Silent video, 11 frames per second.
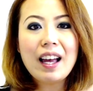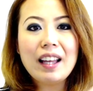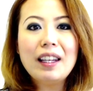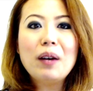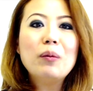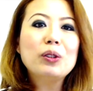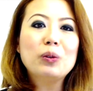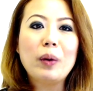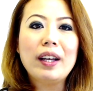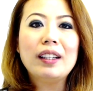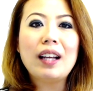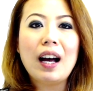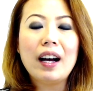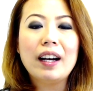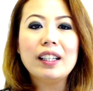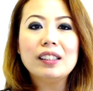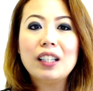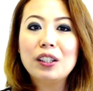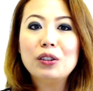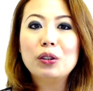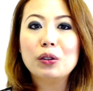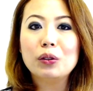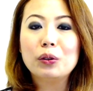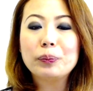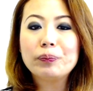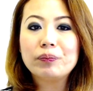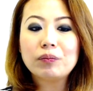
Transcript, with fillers: And that was when I started to